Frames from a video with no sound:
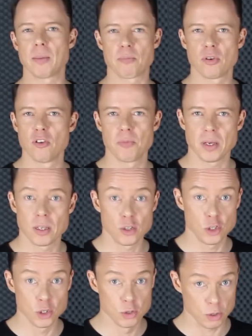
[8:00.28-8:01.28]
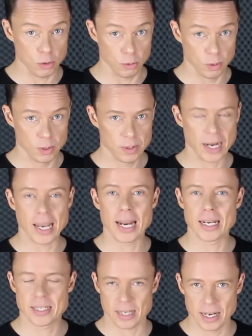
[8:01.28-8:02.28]
improvement. You do, and
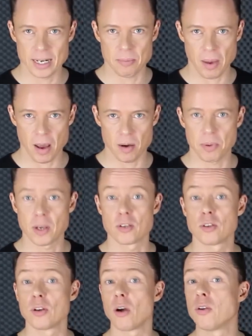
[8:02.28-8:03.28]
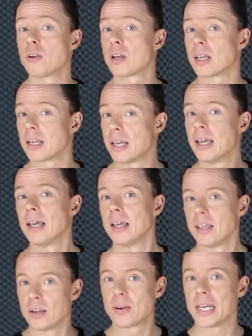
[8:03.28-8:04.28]
get excited about it because you know you can
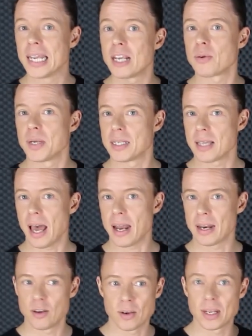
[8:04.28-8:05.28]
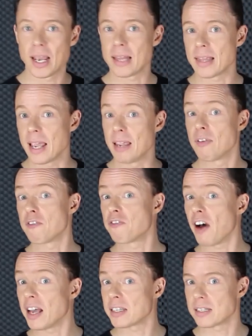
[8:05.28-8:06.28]
increase that and you can get there even
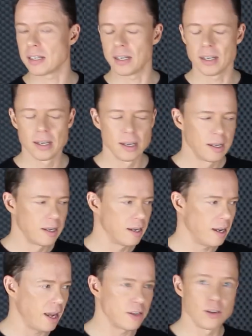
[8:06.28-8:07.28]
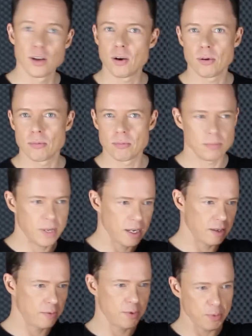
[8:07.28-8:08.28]
faster. And you know,
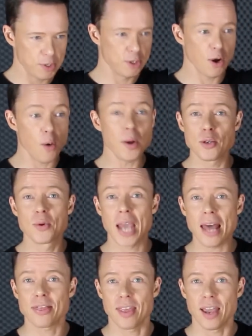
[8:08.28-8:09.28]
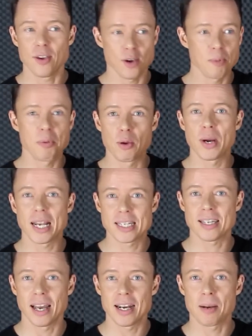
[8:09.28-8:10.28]
when you get there, you can be
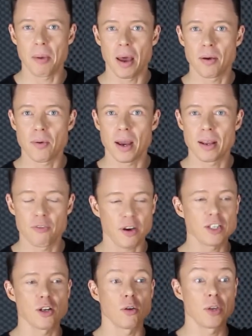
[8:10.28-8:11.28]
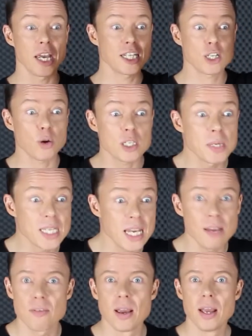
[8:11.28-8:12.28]
excited about it, right? If I told you, it's Christmas
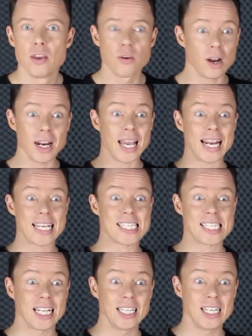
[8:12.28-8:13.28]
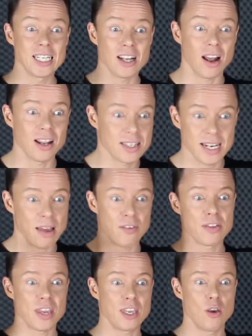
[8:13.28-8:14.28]
Eve, you're going to get a gazillion dollars and
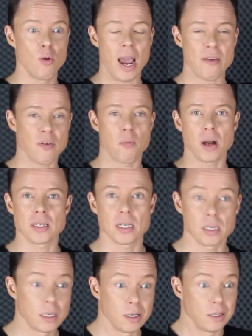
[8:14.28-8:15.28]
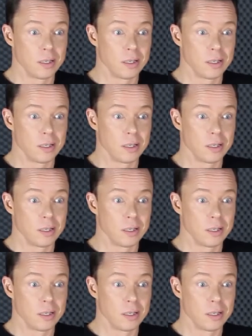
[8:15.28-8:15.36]
everything you ever wanted